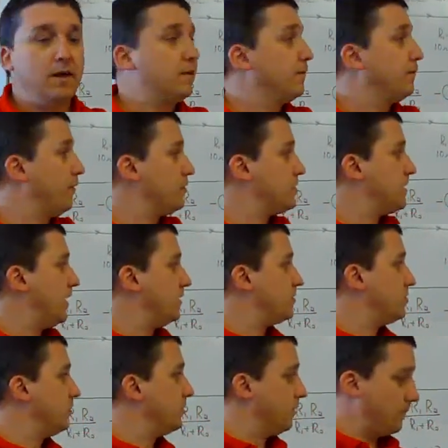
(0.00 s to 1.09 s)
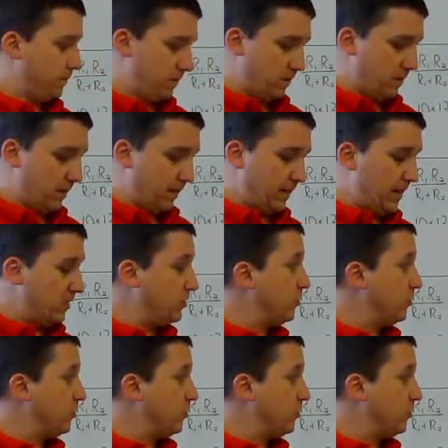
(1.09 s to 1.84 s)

The first answer, again,